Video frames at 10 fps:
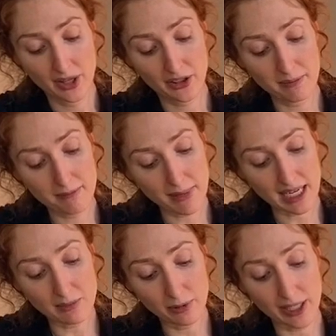The
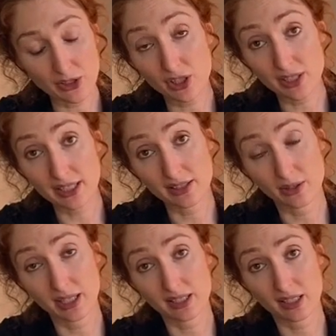main pressure is
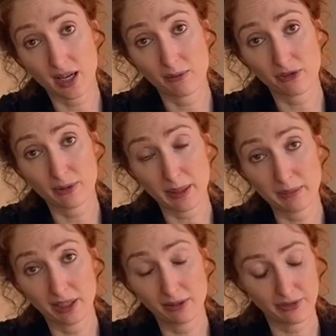going to come from my
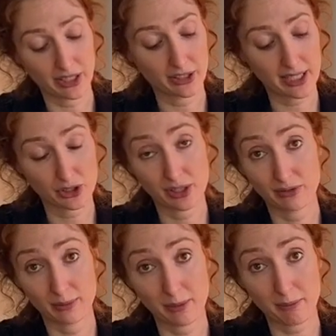middle finger, actually
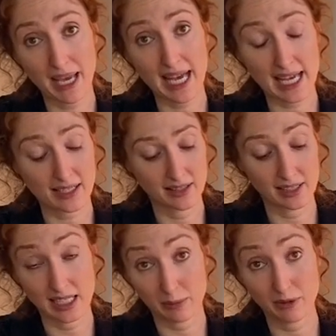from the pad and the
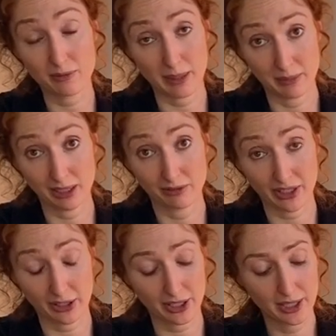tip of my middle
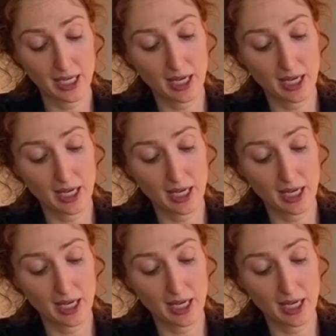finger,